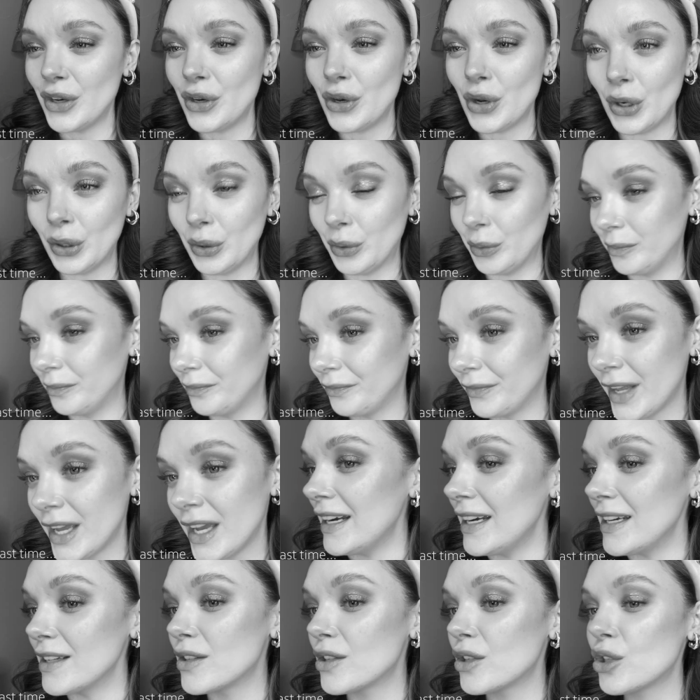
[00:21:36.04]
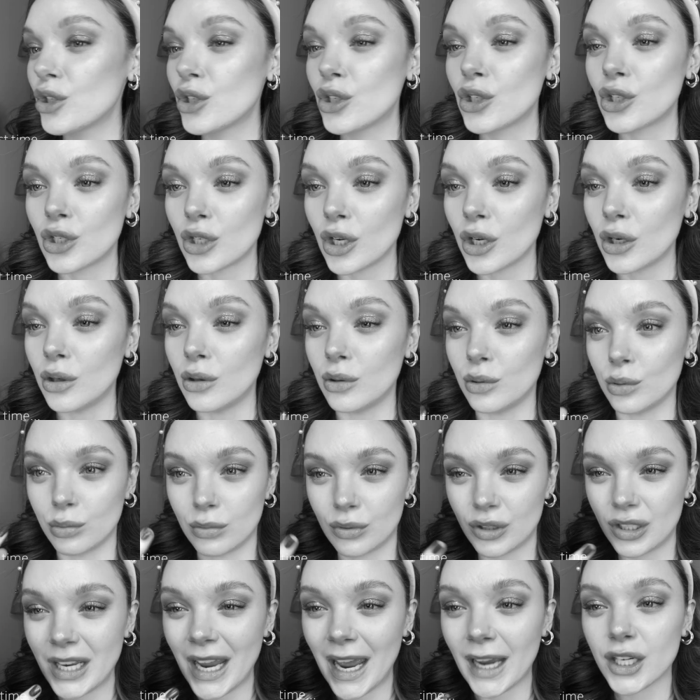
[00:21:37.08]
No, it's
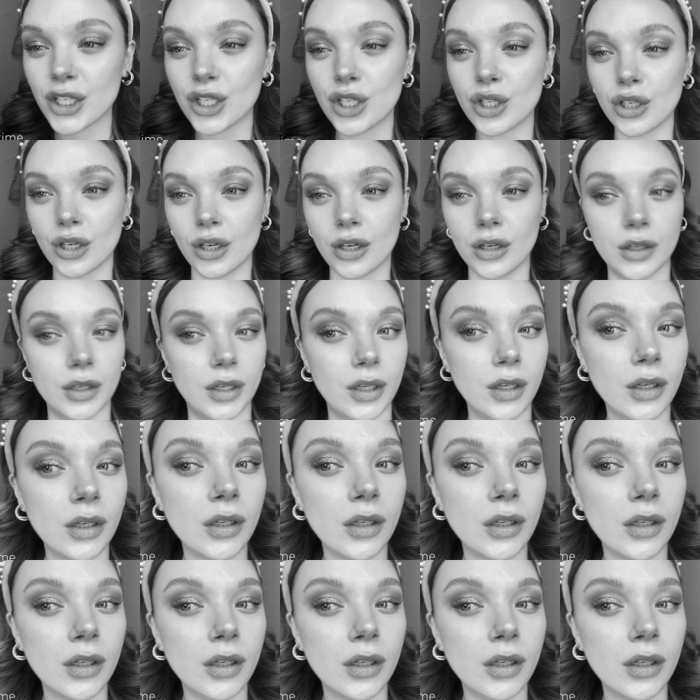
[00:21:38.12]
so textured.